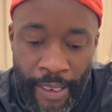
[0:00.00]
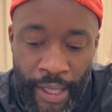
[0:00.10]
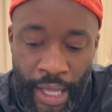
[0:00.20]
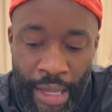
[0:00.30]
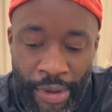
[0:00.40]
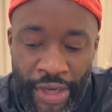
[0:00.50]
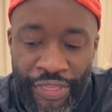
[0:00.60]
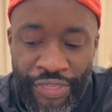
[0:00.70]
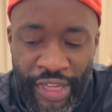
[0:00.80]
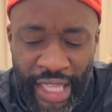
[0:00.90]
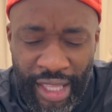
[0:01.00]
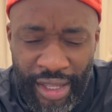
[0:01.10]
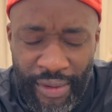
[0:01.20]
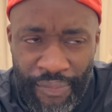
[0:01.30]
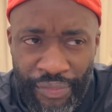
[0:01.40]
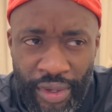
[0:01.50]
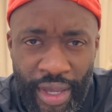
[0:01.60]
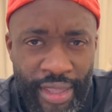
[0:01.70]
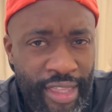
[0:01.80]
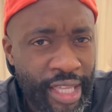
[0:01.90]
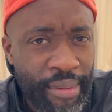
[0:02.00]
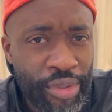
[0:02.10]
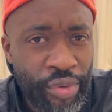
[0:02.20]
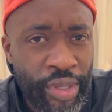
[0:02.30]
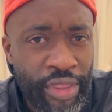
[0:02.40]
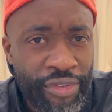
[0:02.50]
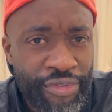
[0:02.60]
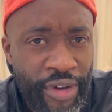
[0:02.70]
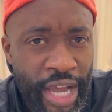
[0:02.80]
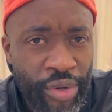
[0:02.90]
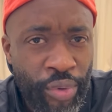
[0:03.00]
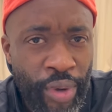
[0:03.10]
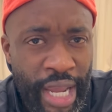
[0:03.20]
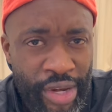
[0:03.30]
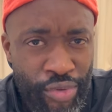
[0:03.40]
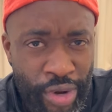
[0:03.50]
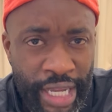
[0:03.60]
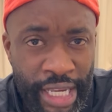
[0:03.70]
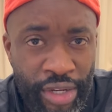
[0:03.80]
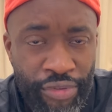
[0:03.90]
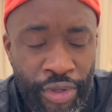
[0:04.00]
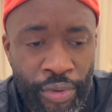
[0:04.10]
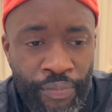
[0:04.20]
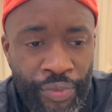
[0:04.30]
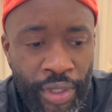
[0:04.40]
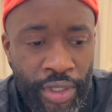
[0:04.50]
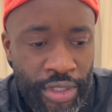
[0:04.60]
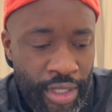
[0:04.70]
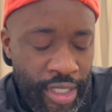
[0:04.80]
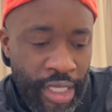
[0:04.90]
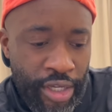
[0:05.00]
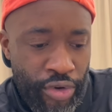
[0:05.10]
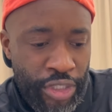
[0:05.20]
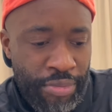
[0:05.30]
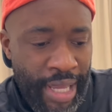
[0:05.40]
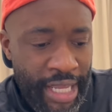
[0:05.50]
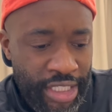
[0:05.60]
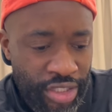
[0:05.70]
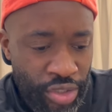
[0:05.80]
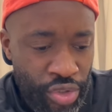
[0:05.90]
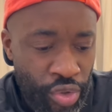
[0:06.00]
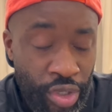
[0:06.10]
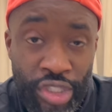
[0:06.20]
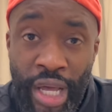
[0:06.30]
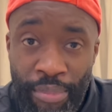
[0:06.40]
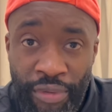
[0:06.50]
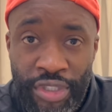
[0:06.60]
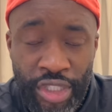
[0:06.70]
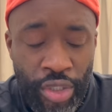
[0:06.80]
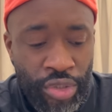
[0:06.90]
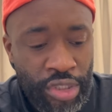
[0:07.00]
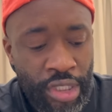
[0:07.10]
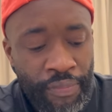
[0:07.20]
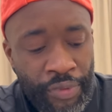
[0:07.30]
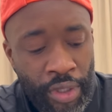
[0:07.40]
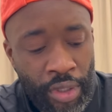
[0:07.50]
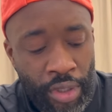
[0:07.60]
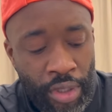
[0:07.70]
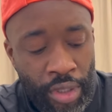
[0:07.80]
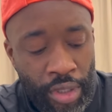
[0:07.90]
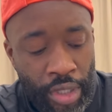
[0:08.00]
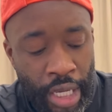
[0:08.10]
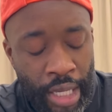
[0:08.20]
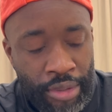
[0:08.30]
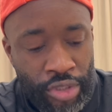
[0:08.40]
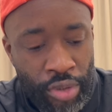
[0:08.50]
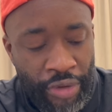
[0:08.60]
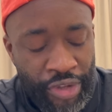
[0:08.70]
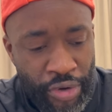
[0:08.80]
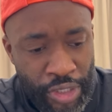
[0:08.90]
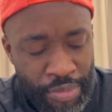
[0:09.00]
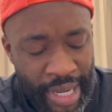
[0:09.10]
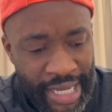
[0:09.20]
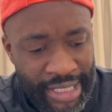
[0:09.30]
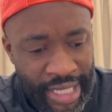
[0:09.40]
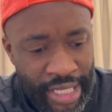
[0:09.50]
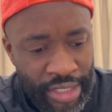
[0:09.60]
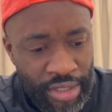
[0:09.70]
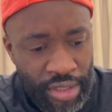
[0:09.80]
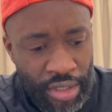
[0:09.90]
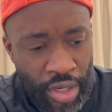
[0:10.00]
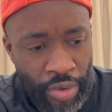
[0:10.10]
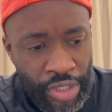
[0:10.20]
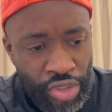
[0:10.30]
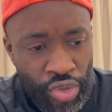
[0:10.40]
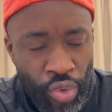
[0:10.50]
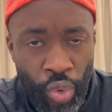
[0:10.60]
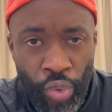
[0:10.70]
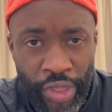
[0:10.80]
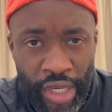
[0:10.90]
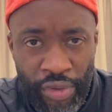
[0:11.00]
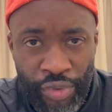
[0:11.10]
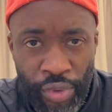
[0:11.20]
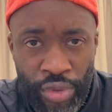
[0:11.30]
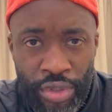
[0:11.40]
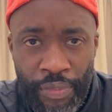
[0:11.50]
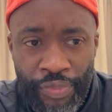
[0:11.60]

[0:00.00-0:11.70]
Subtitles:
I think I'm doing the final in-ring interview. So I think Chris Mannix is going to do, because I'm obviously hosting. So I think Chris Mannix is going to do all the interviews